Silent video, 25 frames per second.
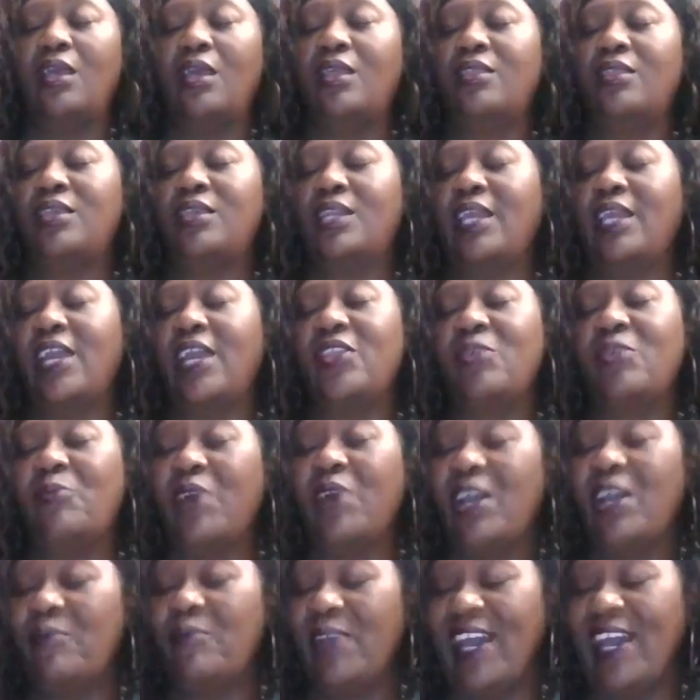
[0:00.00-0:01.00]
Then I had the
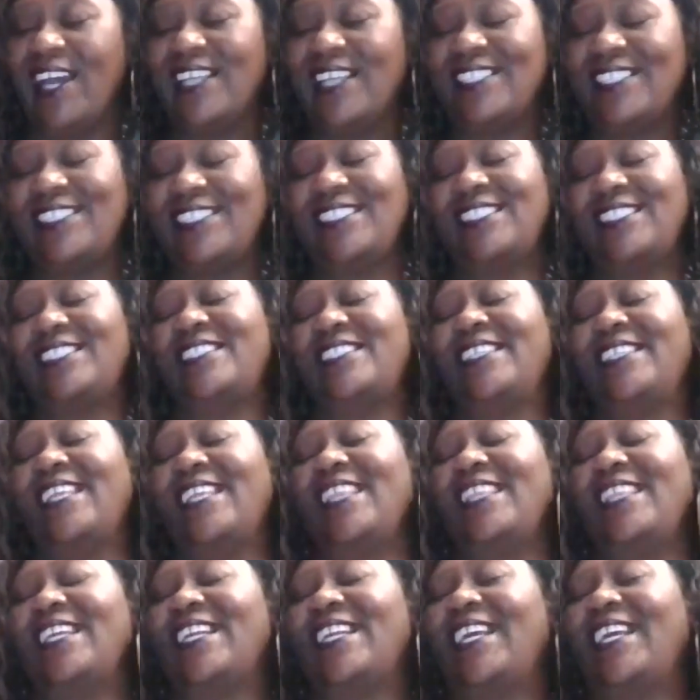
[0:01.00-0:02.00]
bypass.
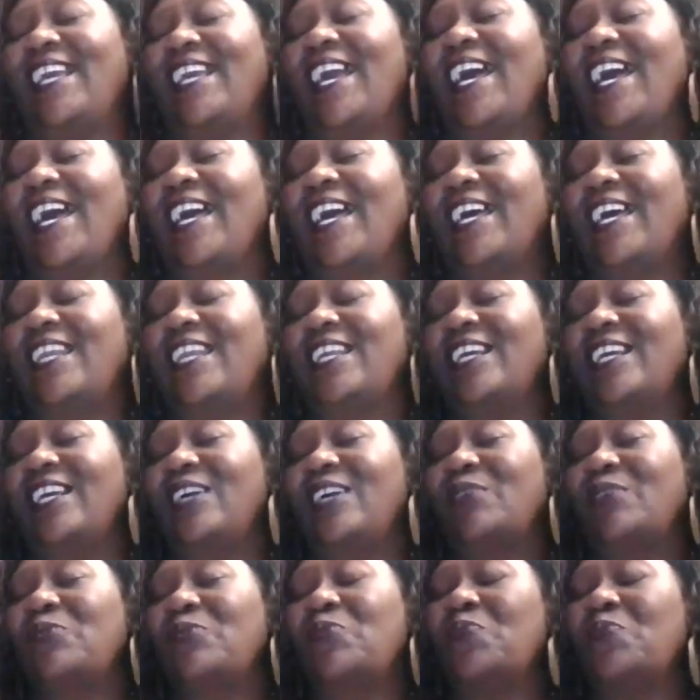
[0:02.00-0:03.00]
Then I had
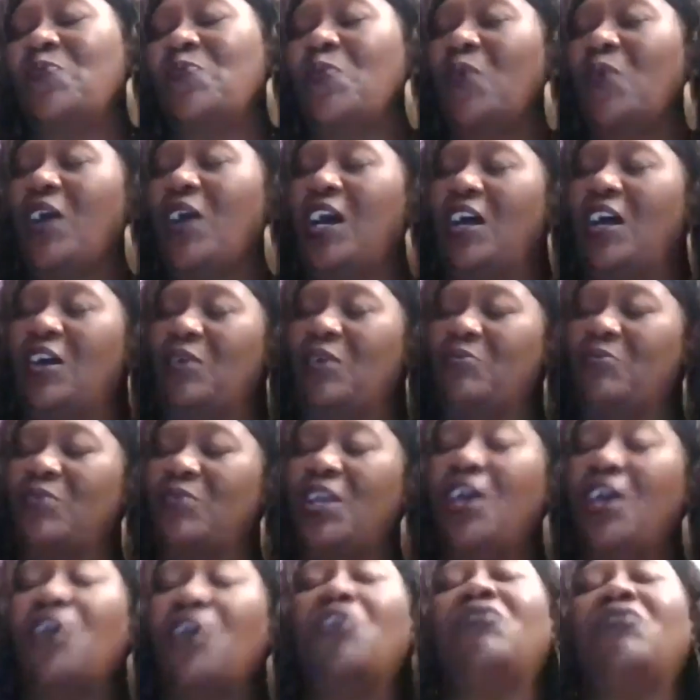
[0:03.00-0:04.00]

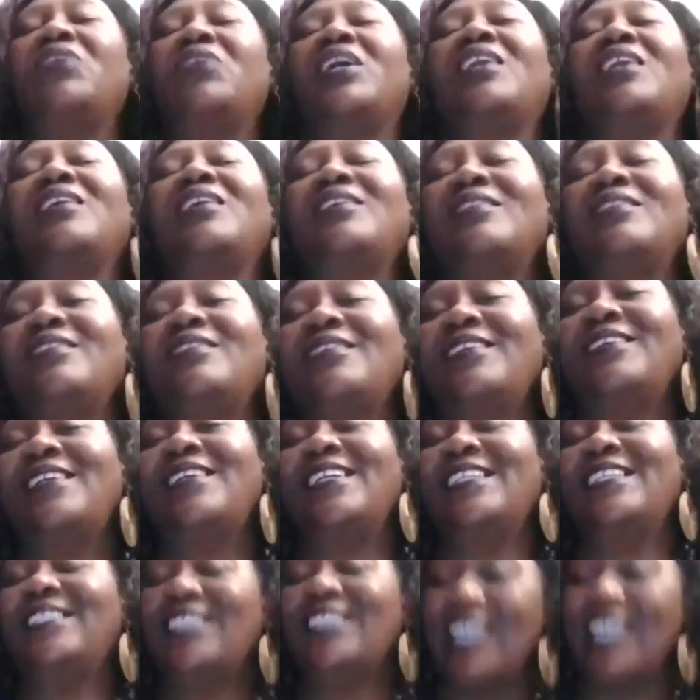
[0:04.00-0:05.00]
COVID
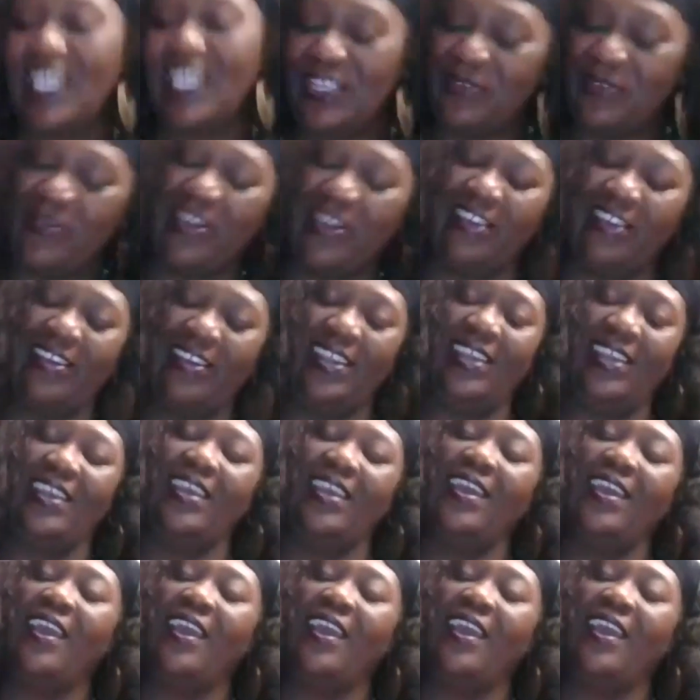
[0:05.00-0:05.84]
in January.